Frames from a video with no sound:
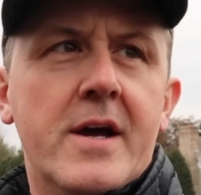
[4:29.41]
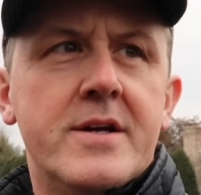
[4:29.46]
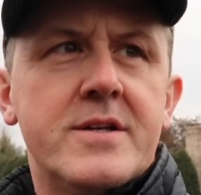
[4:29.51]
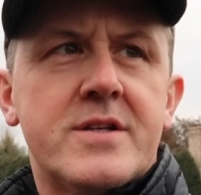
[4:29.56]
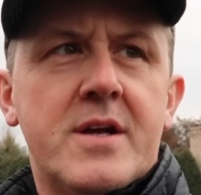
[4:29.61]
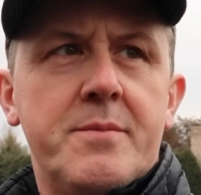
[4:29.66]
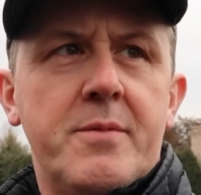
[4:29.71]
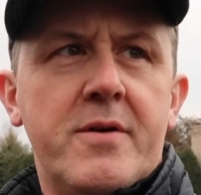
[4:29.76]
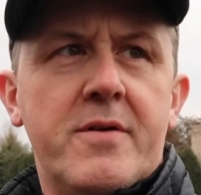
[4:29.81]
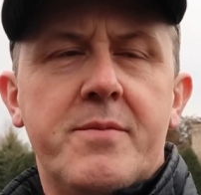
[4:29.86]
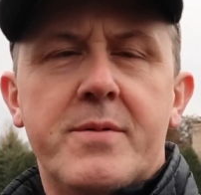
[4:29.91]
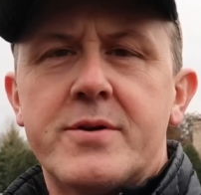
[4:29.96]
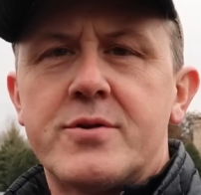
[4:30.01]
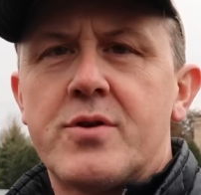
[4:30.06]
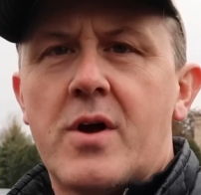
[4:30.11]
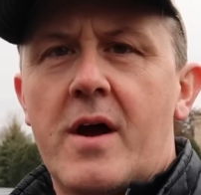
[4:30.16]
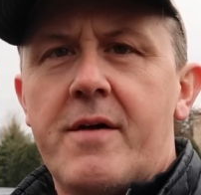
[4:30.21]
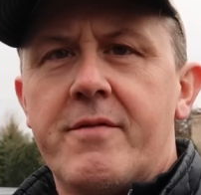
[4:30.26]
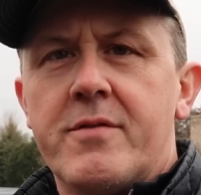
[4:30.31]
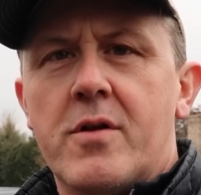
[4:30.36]
Some of you have been
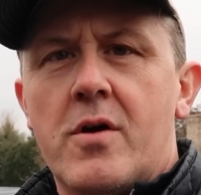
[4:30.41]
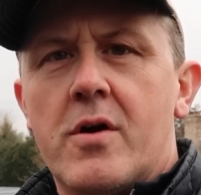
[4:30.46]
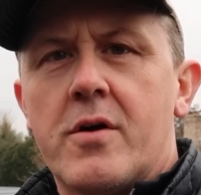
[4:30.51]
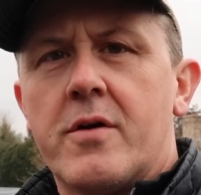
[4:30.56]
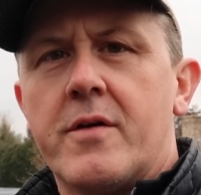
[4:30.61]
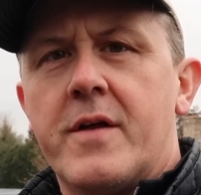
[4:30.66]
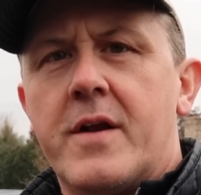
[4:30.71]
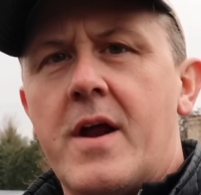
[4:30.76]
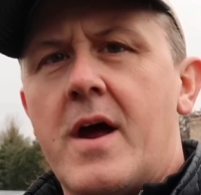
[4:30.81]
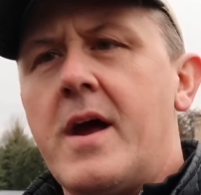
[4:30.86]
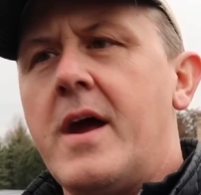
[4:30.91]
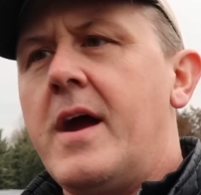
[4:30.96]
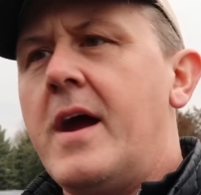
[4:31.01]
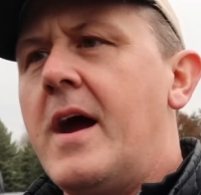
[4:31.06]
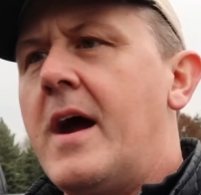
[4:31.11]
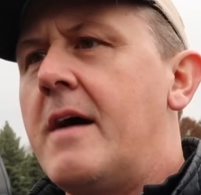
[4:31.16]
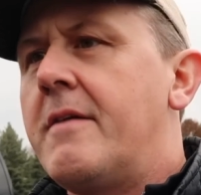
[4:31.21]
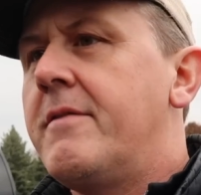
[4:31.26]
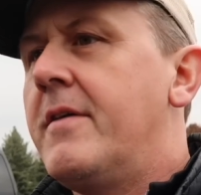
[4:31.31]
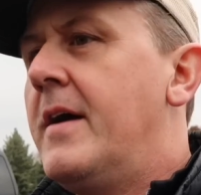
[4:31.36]
driving longer than I
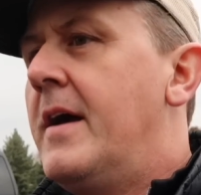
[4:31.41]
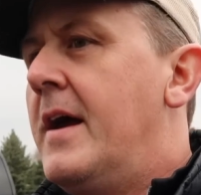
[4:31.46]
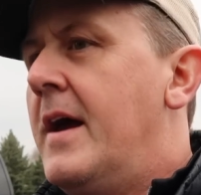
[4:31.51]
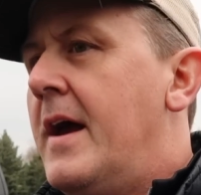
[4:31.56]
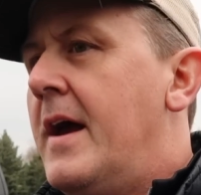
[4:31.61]
have.